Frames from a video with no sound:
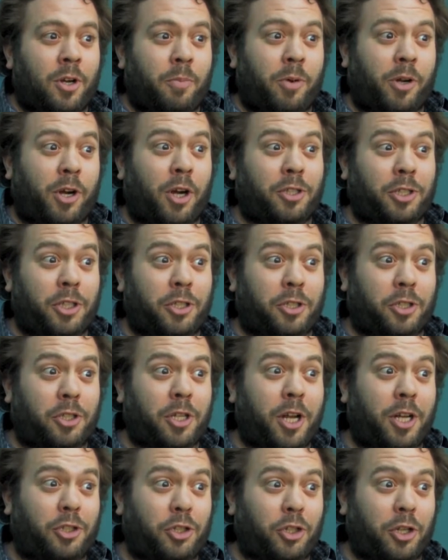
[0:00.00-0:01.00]
Because he's
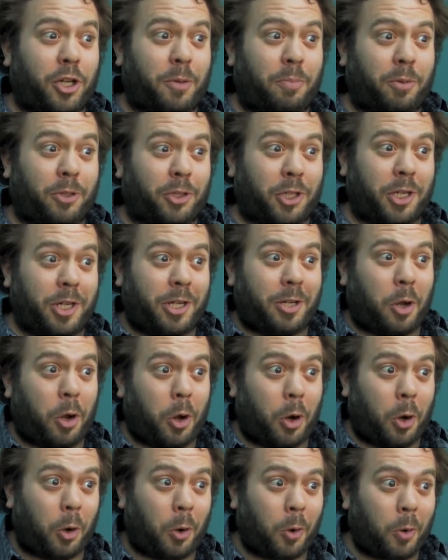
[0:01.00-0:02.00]
essentially
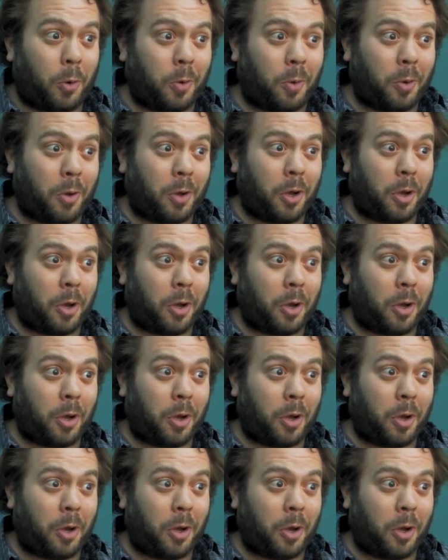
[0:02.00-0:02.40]
Pacino.